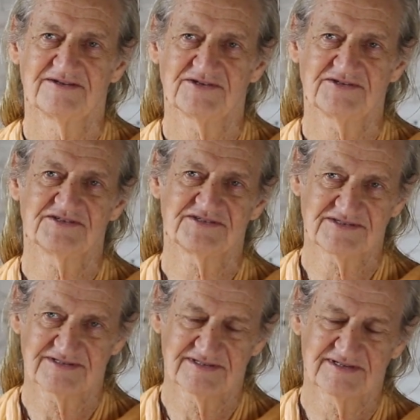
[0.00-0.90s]
So
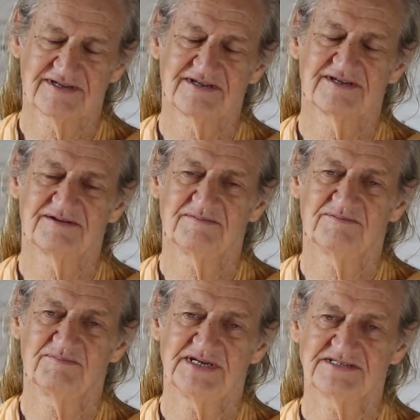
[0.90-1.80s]
just
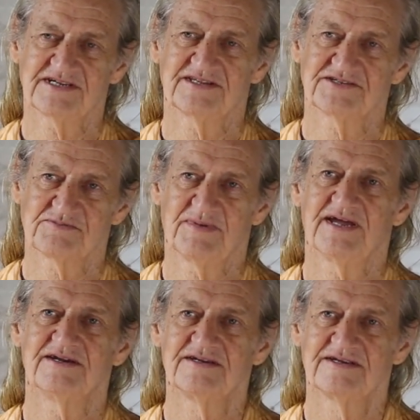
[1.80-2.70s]
meeting this
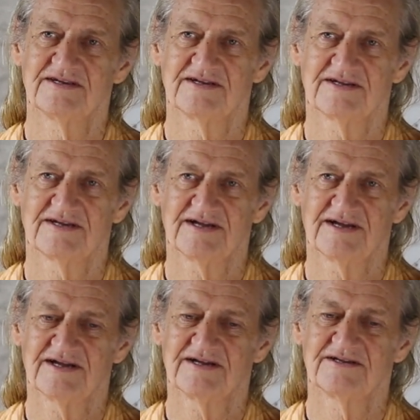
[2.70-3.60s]
man,
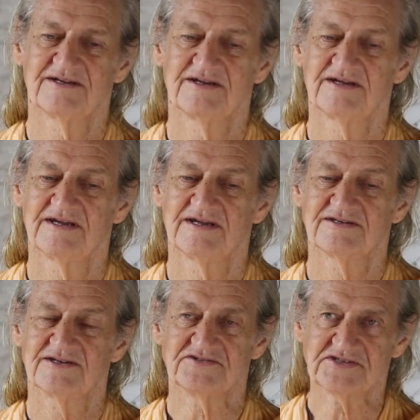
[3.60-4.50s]

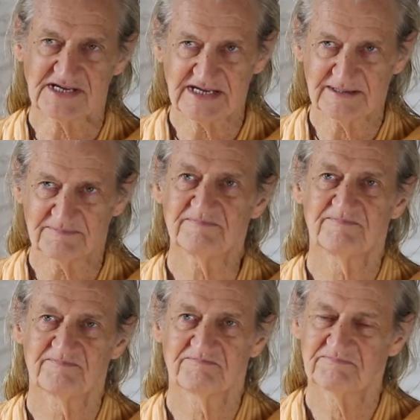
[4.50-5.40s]
to see him,
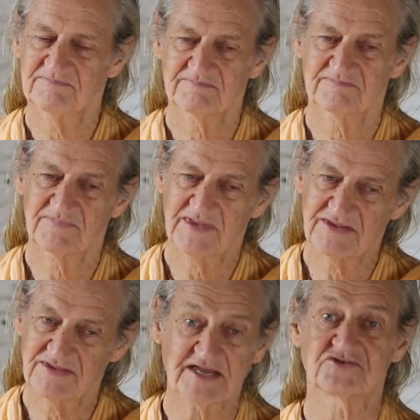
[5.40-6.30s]

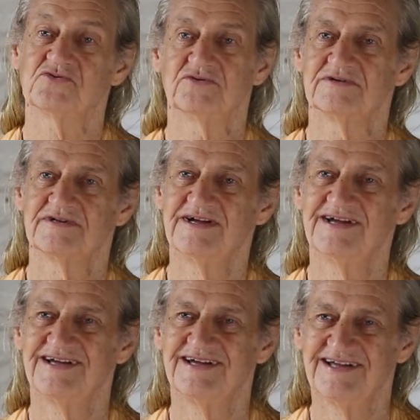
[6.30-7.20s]
that's all.
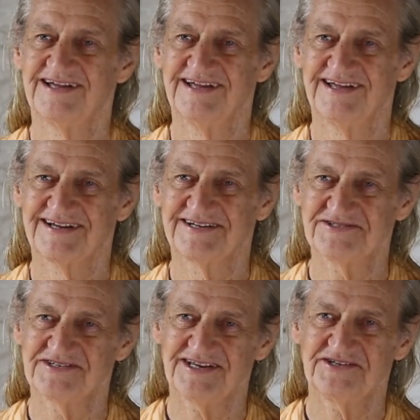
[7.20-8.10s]

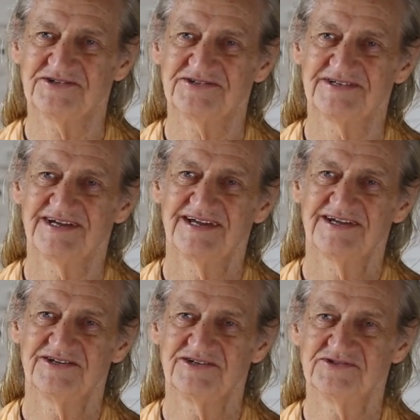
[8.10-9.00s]
Because then you
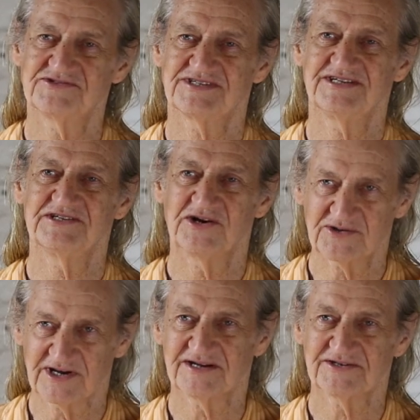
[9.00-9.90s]
see
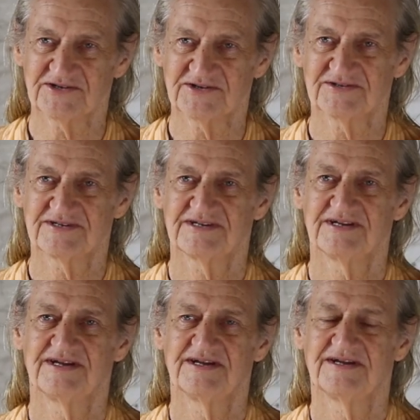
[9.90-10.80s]
yoga,
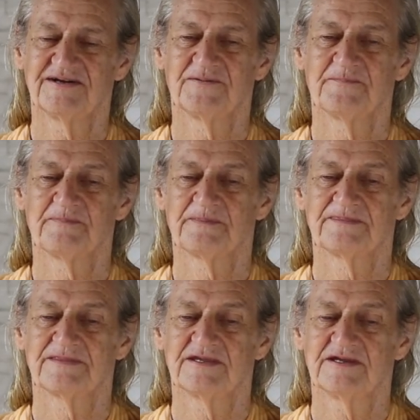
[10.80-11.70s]

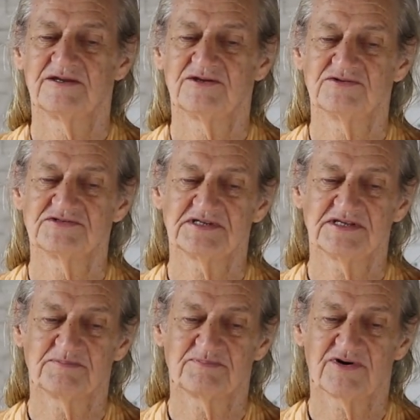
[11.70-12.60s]
you see
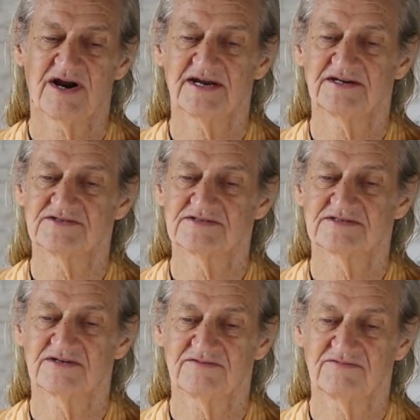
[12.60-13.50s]
the
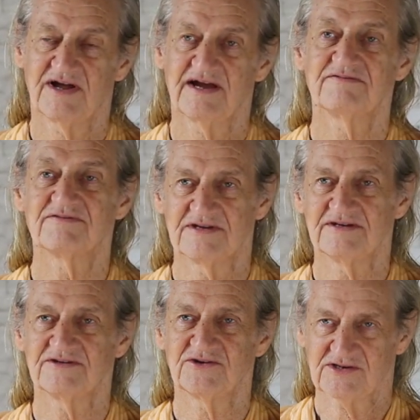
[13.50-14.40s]
pranas of life,
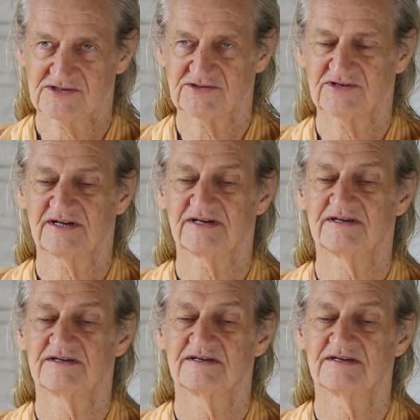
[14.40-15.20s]
the nurturing